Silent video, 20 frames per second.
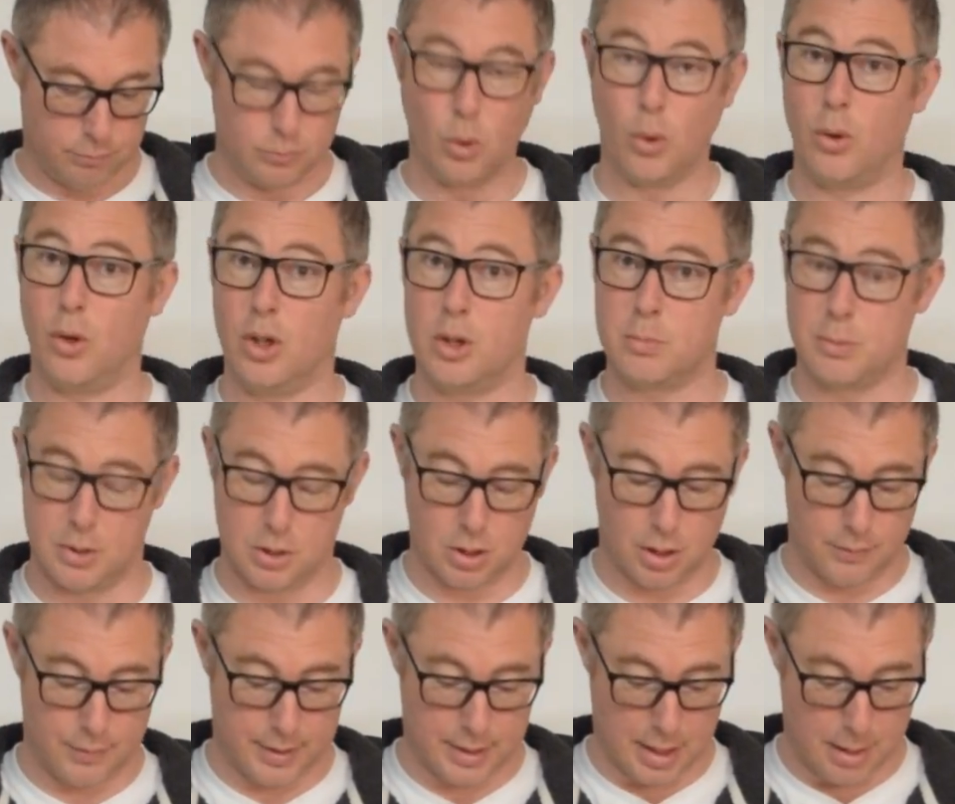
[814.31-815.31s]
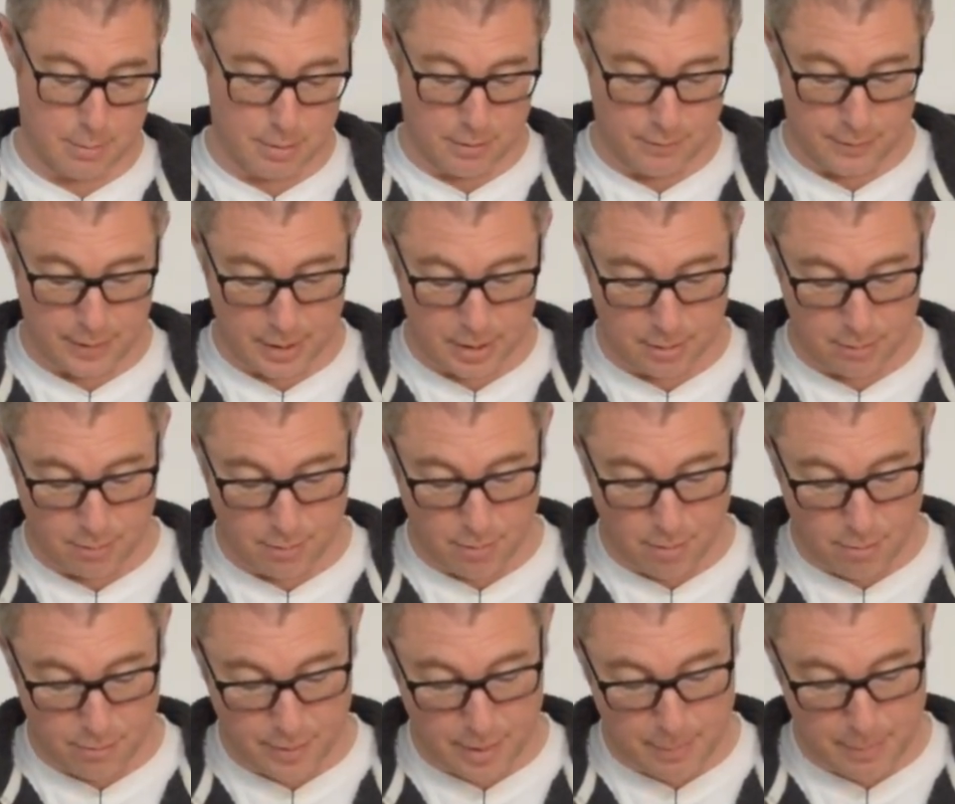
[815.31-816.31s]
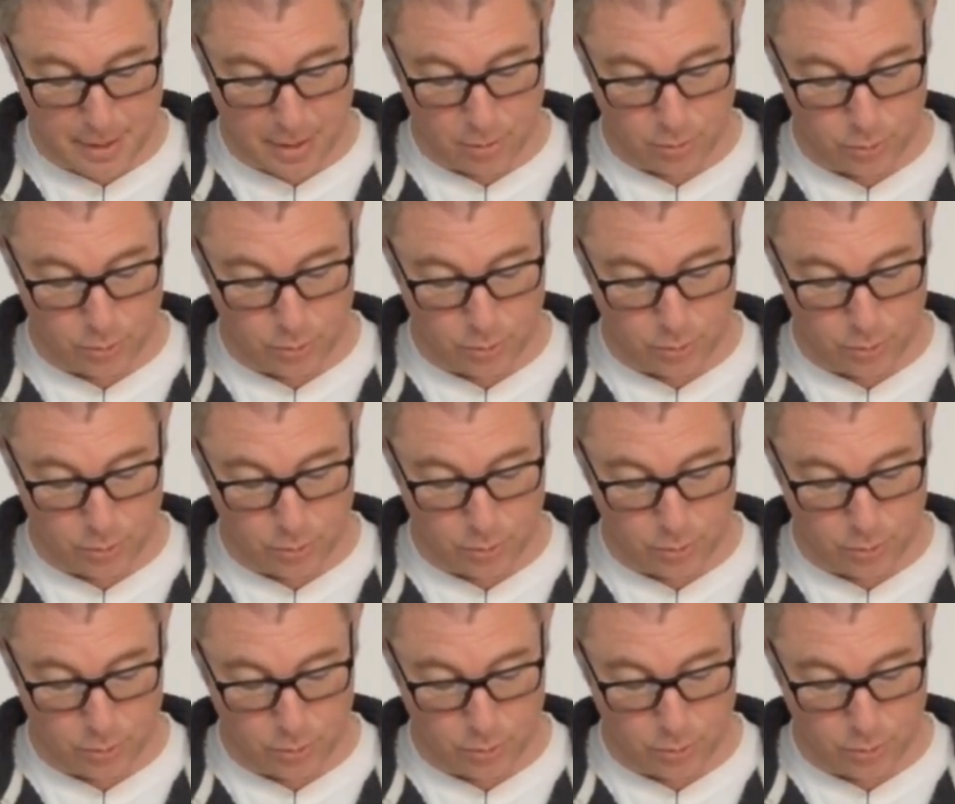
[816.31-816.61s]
Or your husband's coffee table, in fact, if you're a female